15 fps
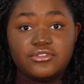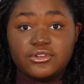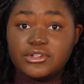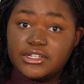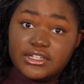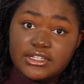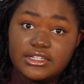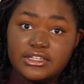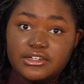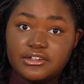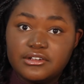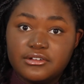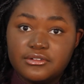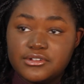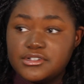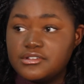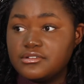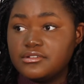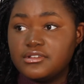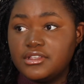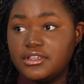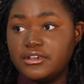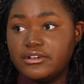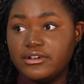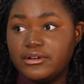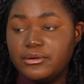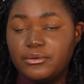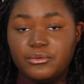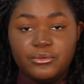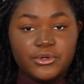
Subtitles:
very clear, crystal clear,